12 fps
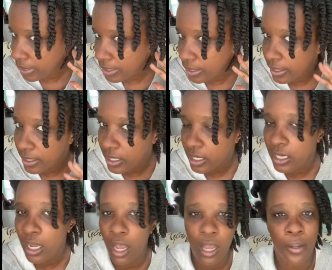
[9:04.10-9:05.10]
hair
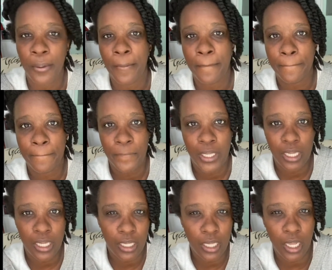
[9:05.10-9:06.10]

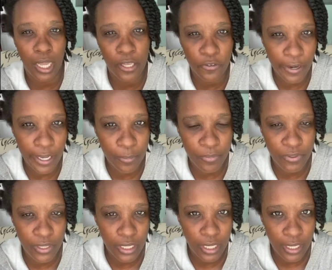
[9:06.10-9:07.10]
in like a head wrap for the
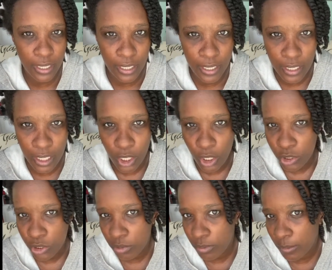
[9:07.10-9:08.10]
day.
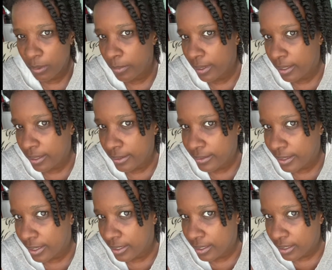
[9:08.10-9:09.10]
So maybe by like the
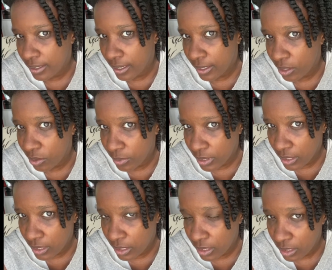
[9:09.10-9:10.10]
end of the day, they'll be